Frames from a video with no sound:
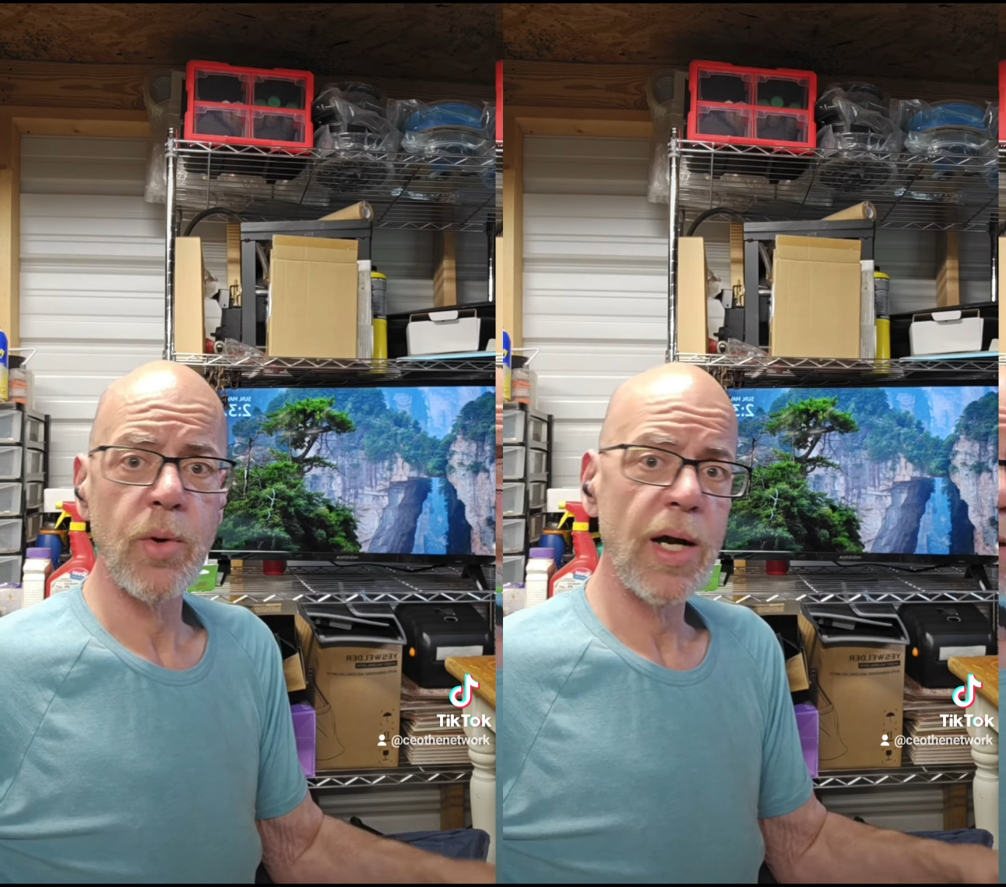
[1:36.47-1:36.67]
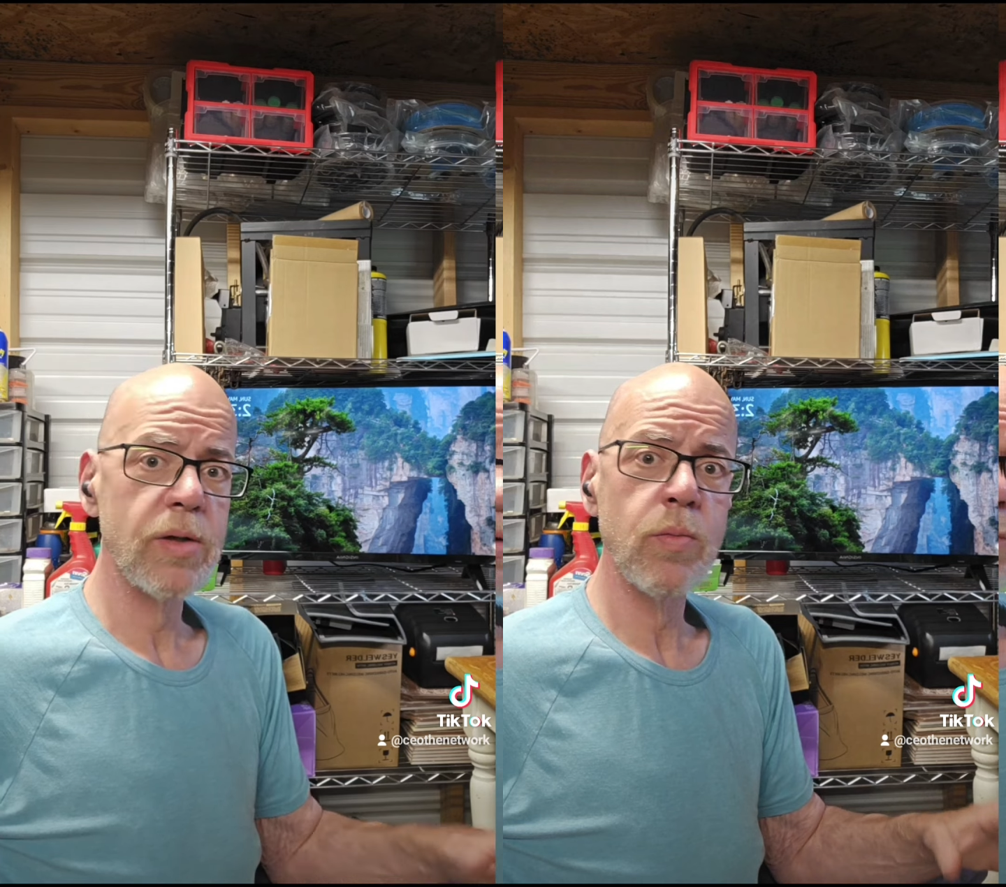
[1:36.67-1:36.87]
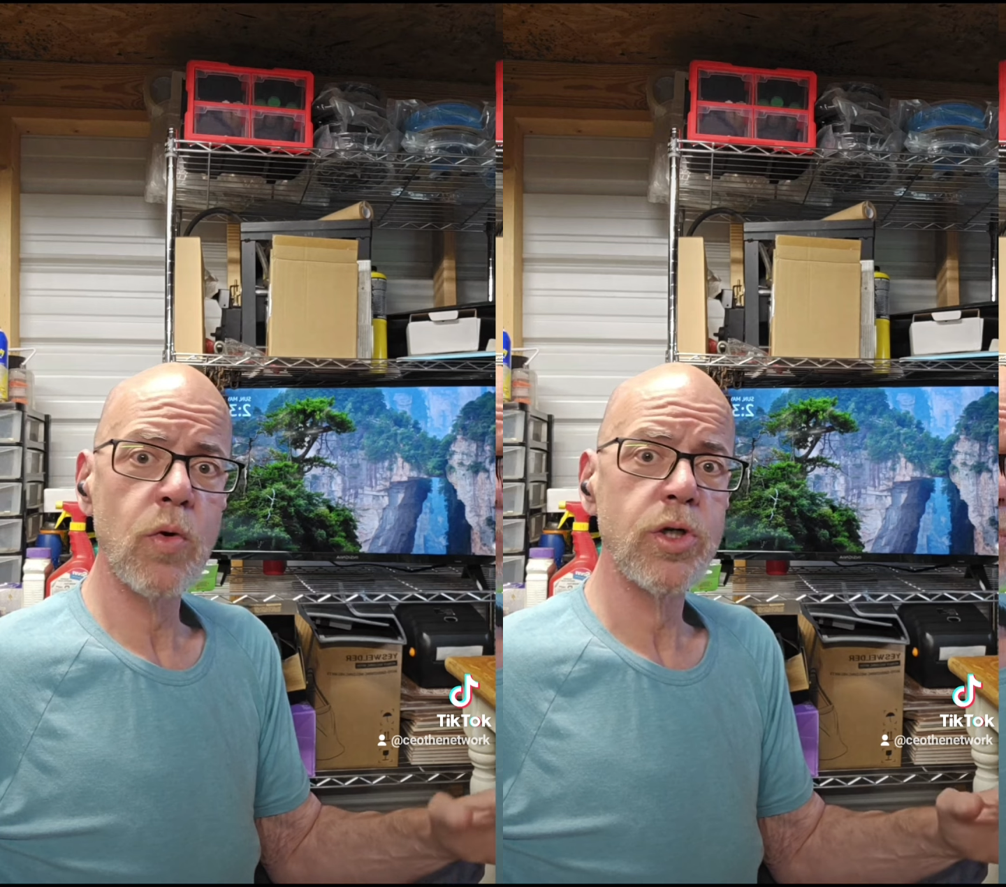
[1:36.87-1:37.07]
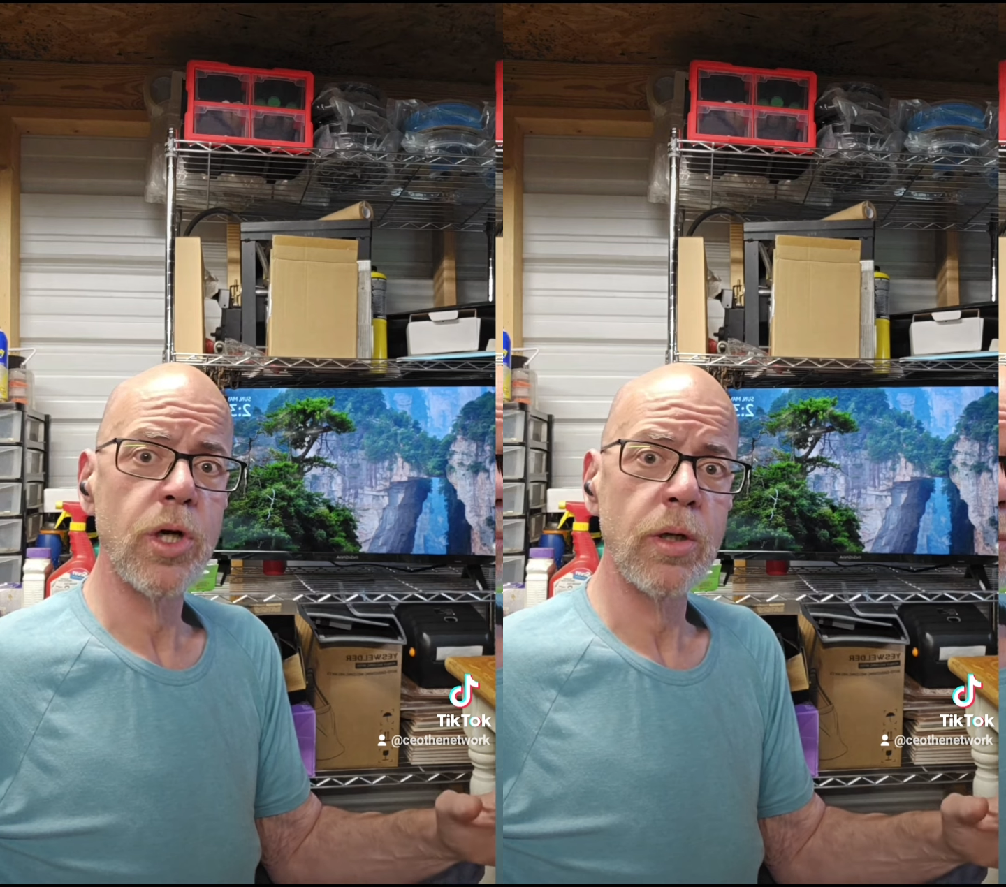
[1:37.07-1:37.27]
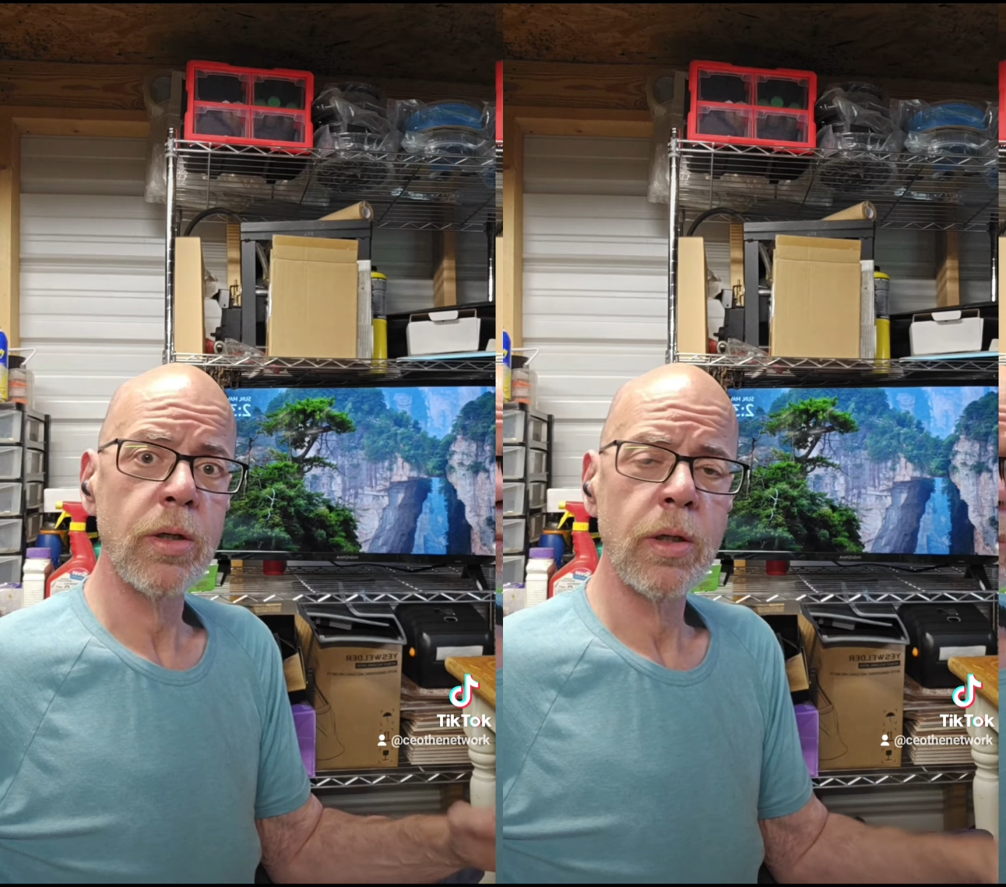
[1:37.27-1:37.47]
print out some more
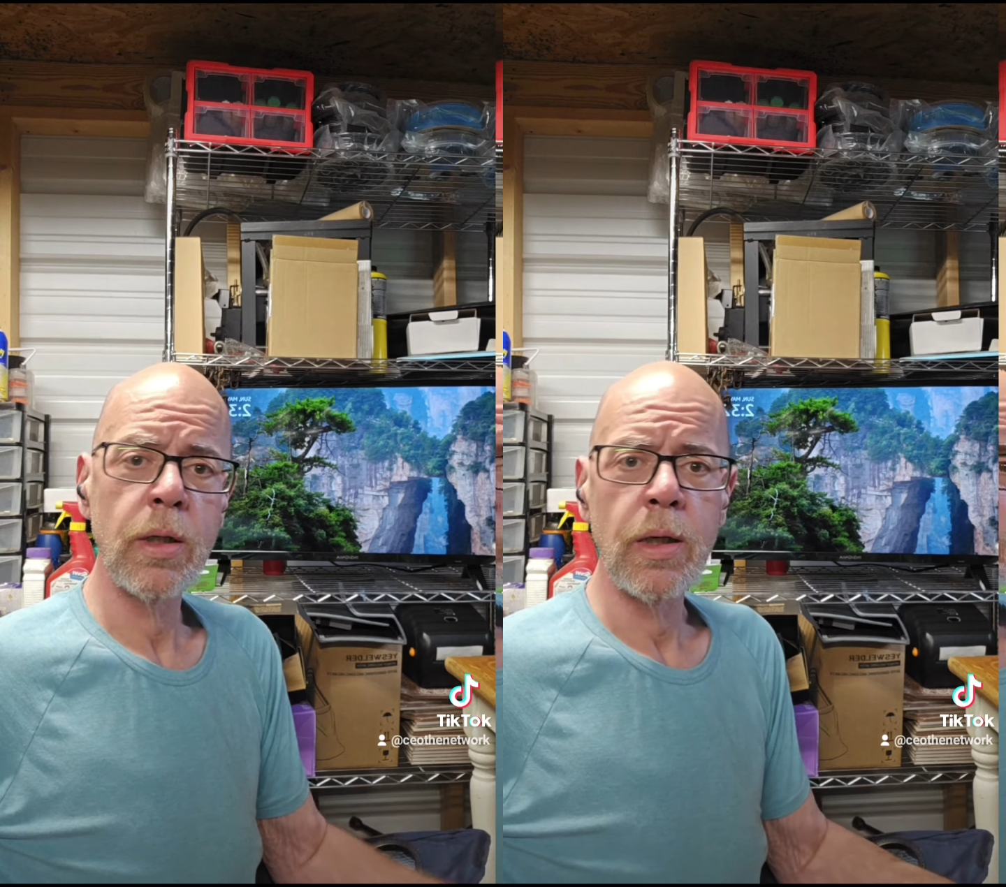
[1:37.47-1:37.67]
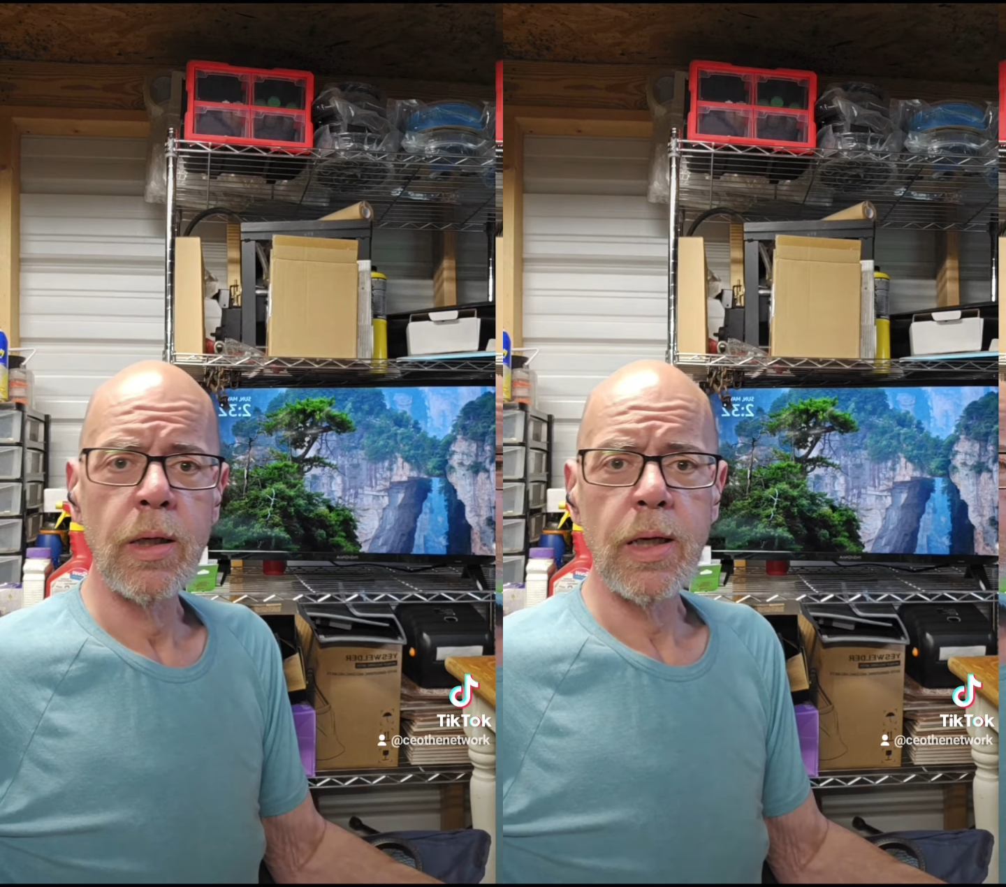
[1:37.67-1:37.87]
junk.